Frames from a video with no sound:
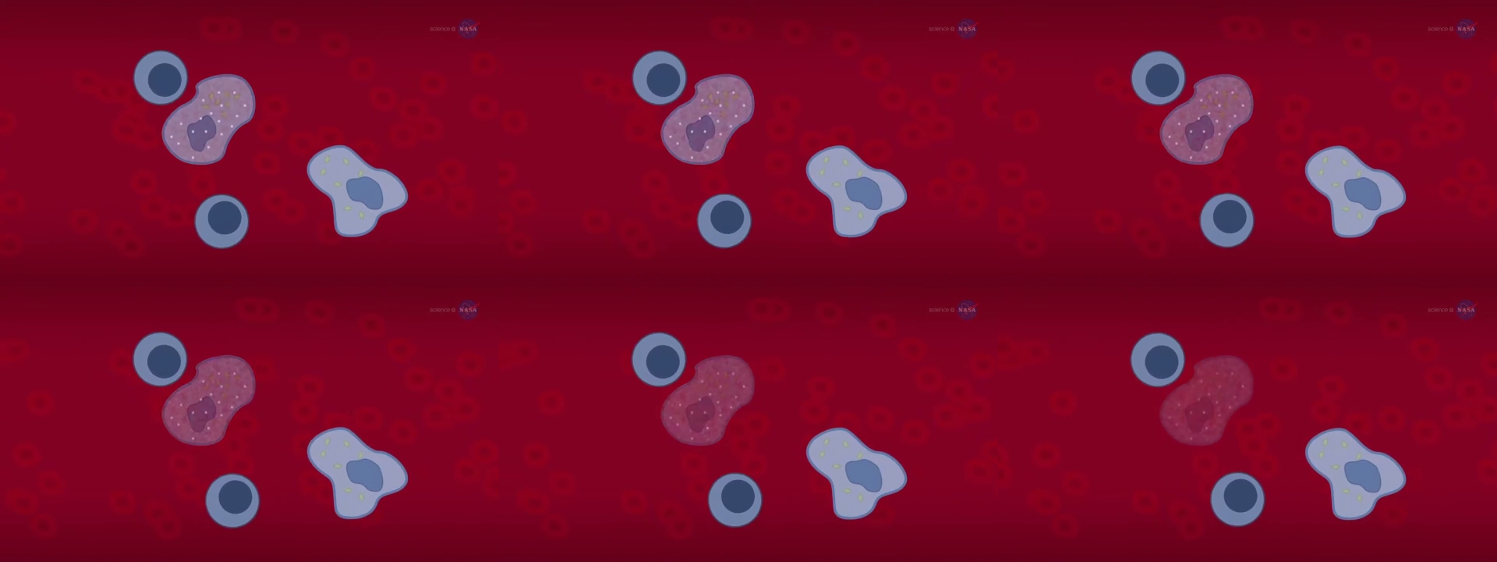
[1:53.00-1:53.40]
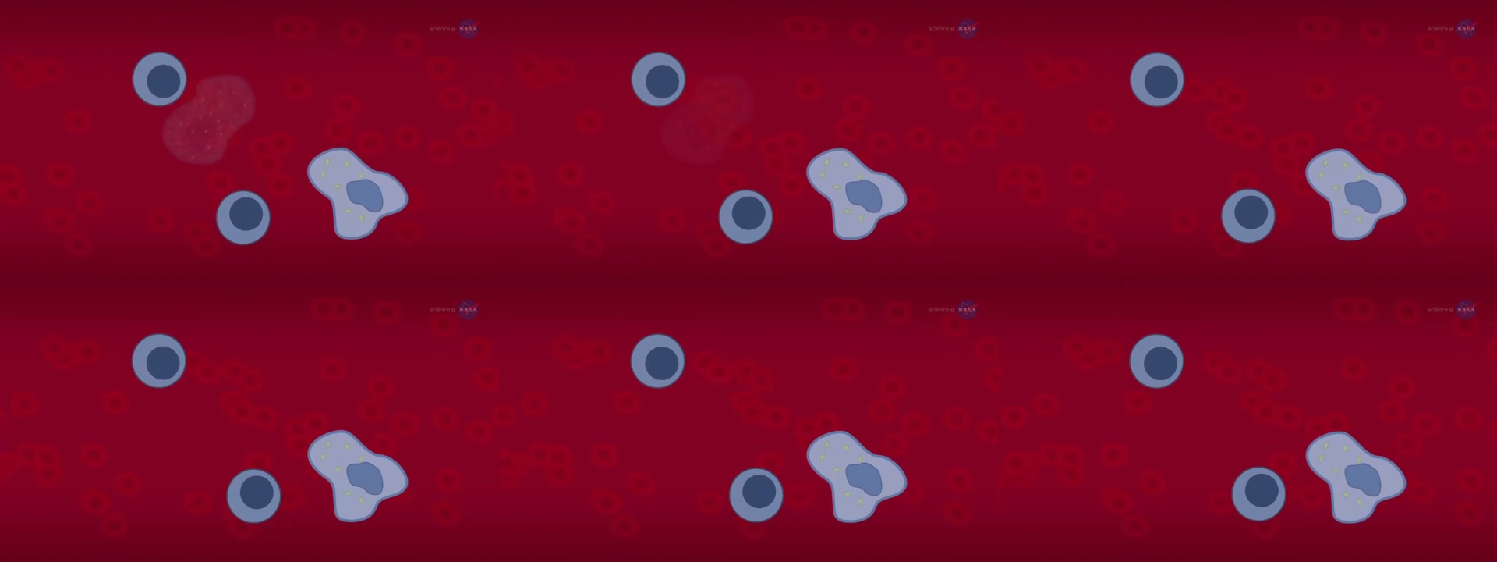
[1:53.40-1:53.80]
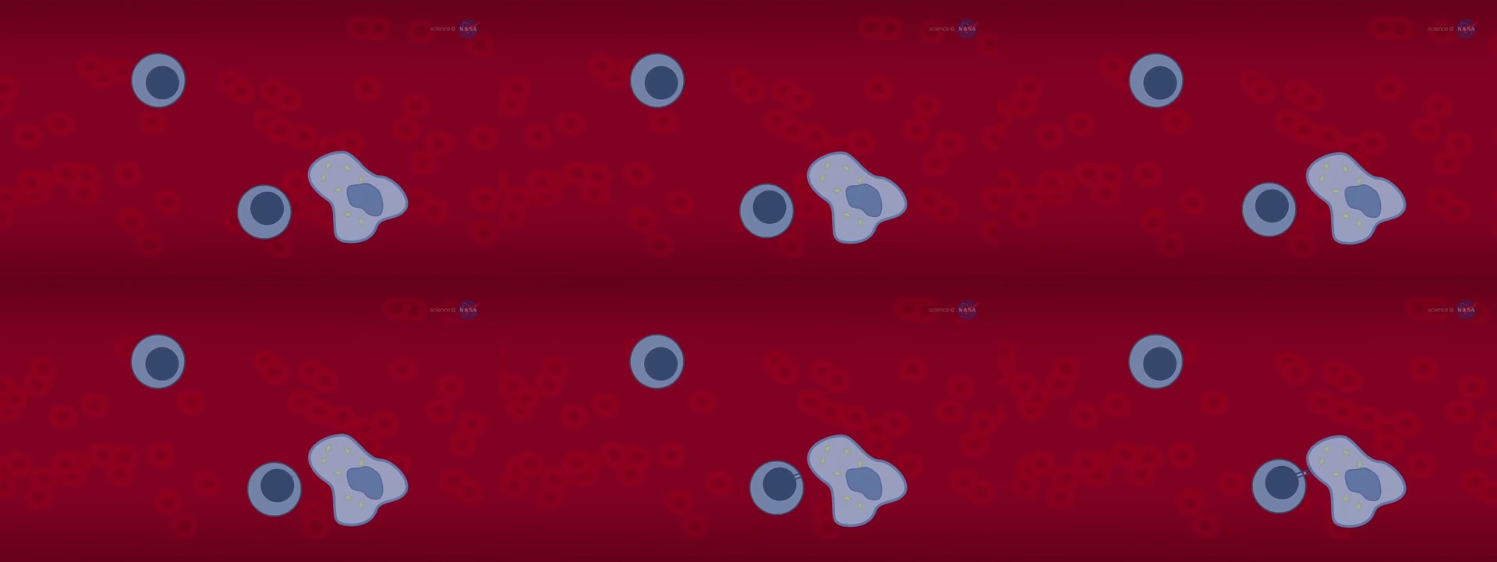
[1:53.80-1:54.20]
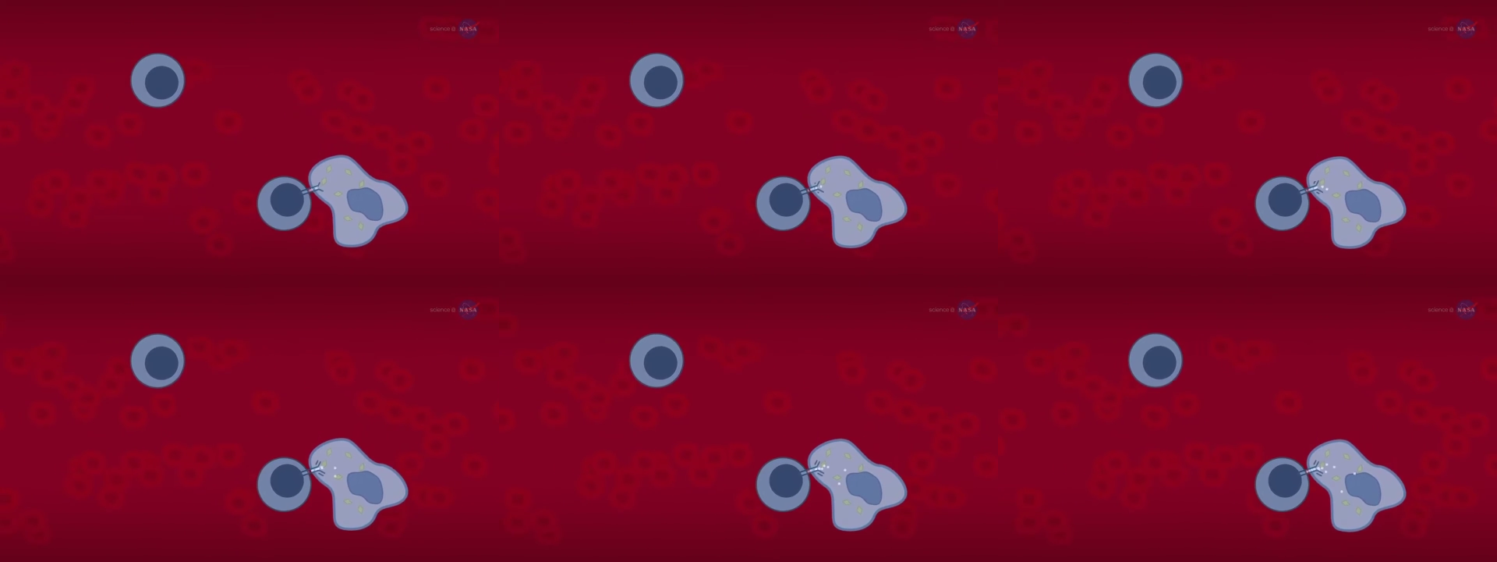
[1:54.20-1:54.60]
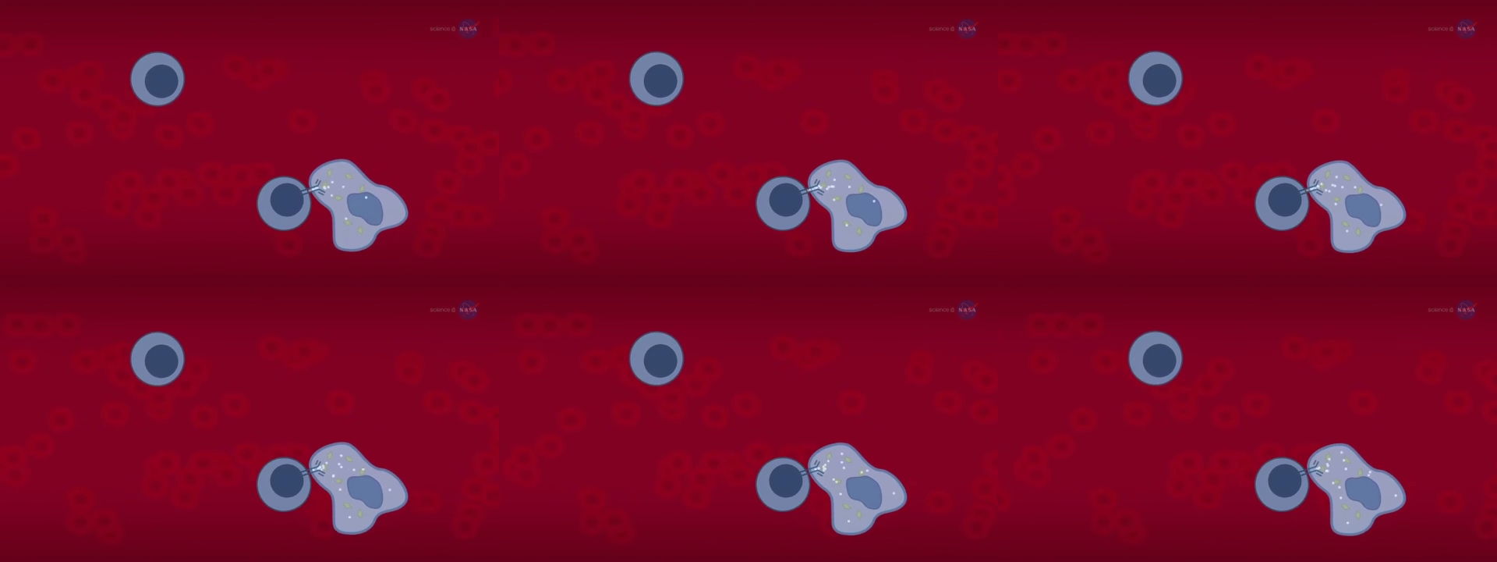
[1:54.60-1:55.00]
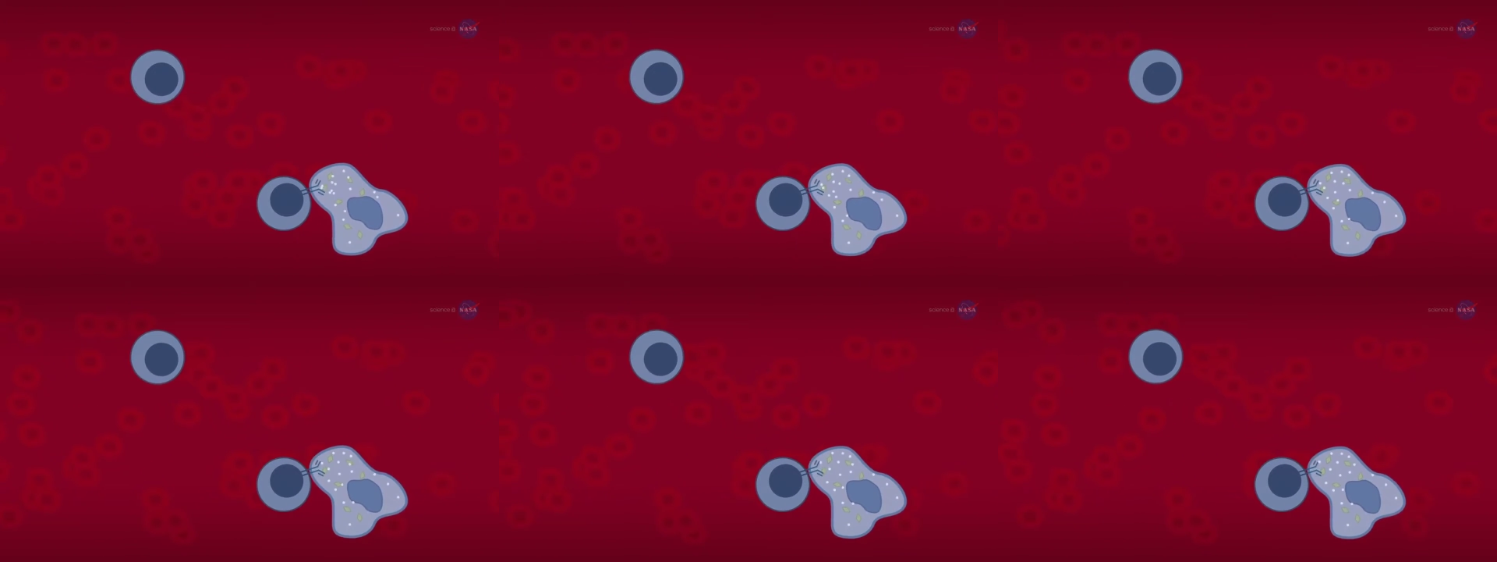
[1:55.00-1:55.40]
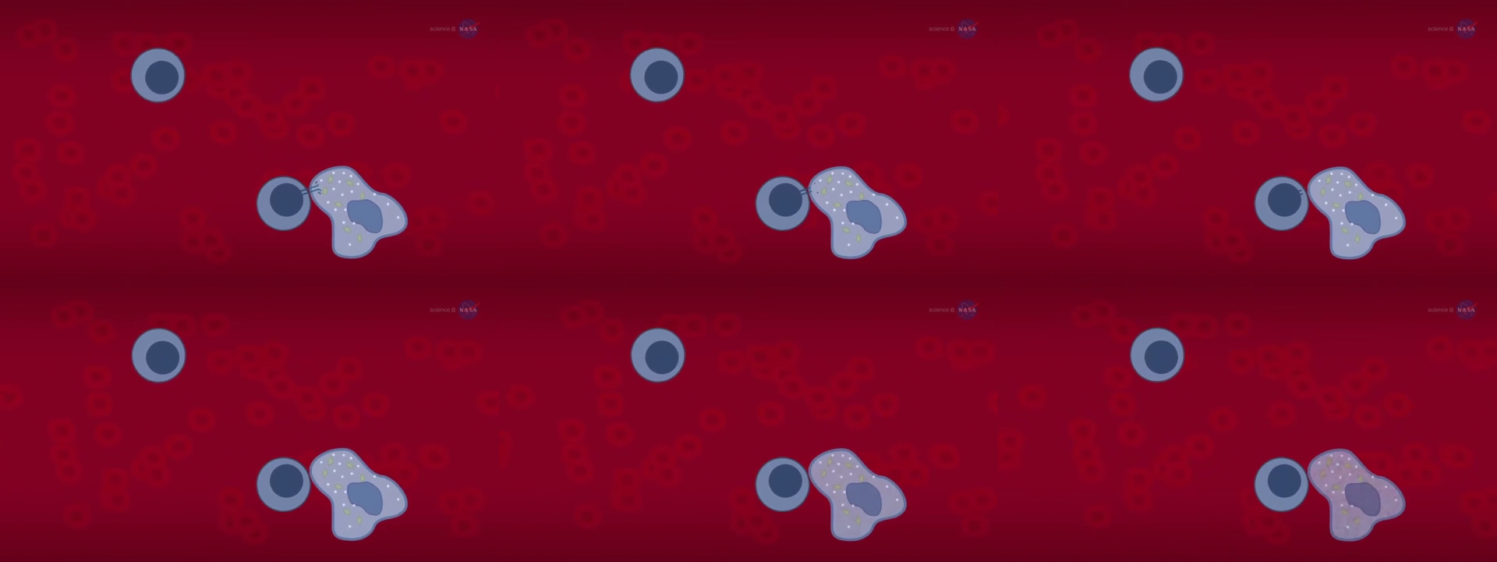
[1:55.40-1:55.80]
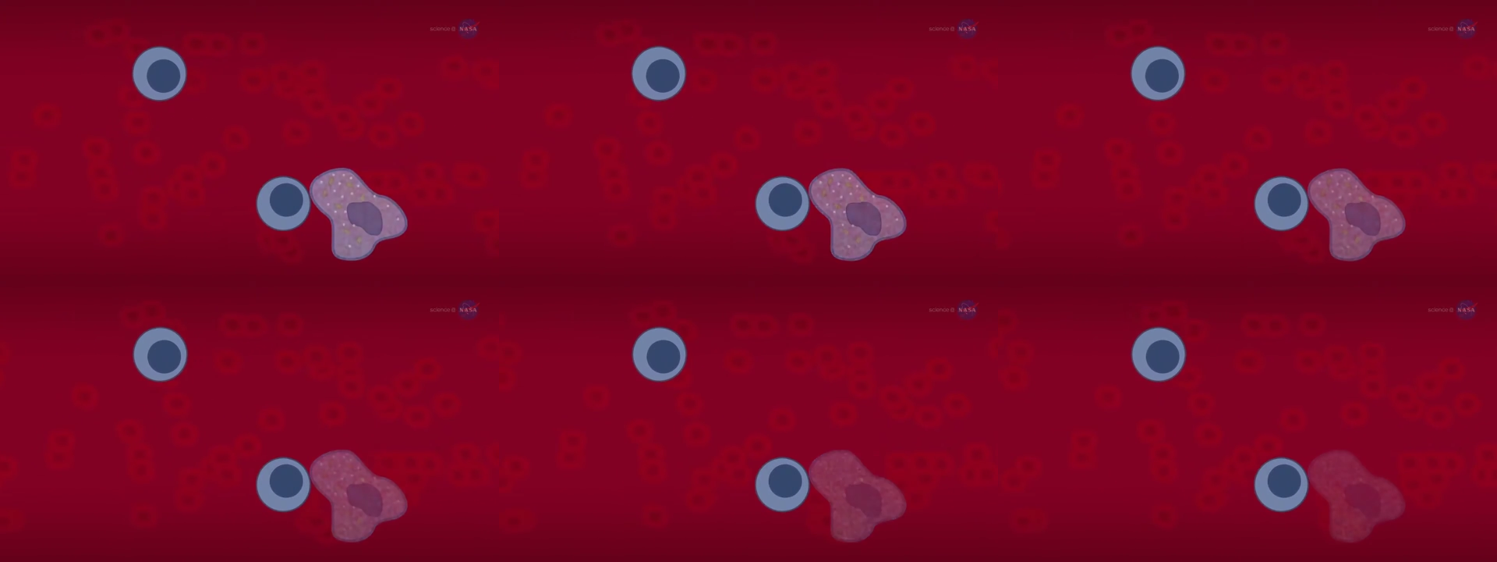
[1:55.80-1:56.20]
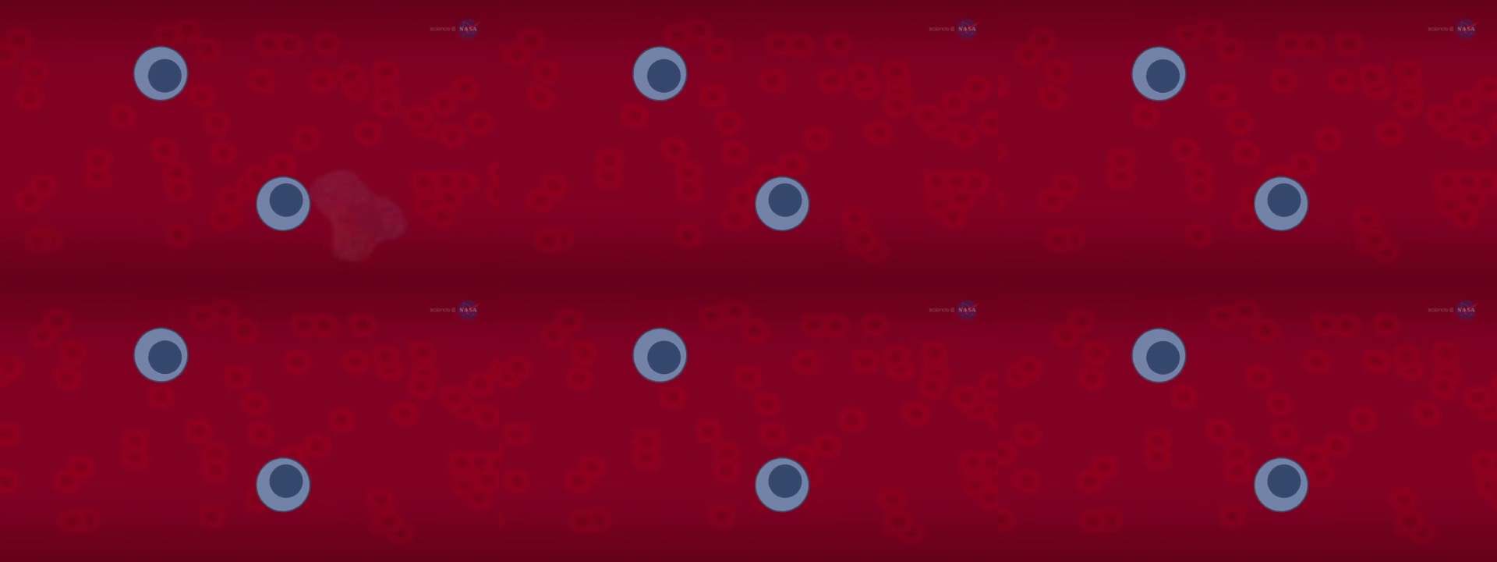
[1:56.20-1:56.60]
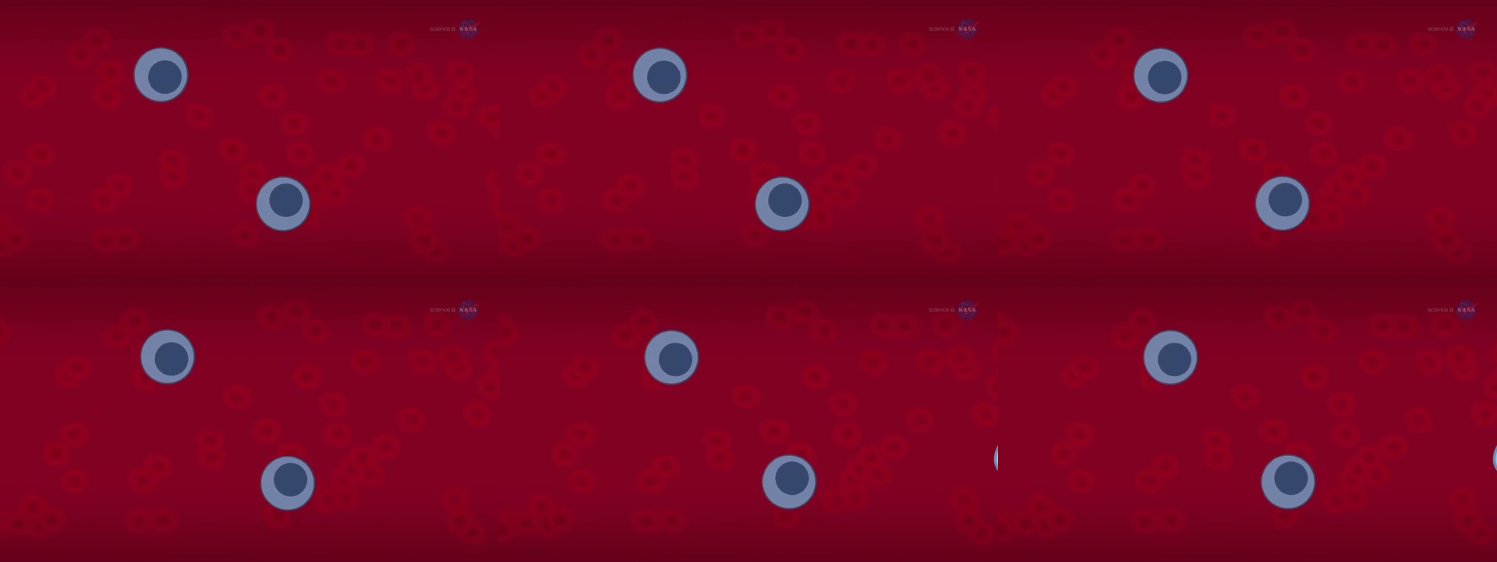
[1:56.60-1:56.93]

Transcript: [unreadable: no face in view]